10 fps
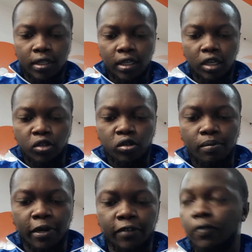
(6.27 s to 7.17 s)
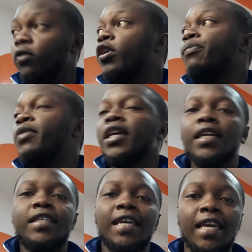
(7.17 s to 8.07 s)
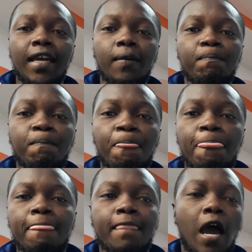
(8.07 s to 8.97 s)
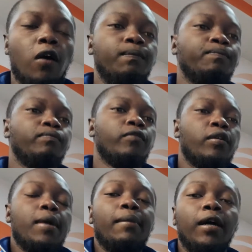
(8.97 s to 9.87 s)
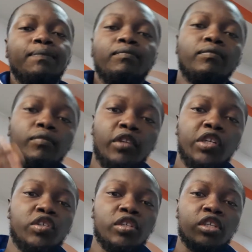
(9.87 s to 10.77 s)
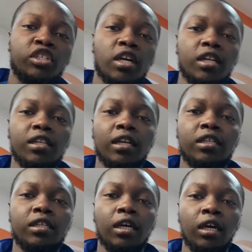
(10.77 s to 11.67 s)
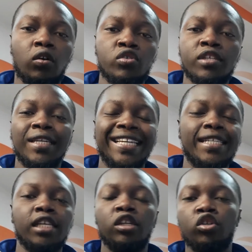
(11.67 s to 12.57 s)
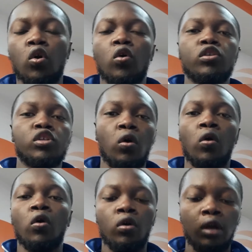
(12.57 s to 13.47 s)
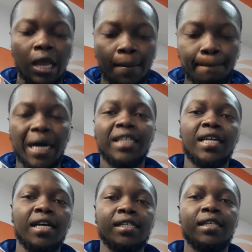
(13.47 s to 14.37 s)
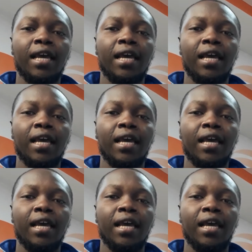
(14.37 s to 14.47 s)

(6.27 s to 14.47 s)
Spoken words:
Thank you so much for keeping it here. Now, remember, this is a channel that concentrates and talks all matters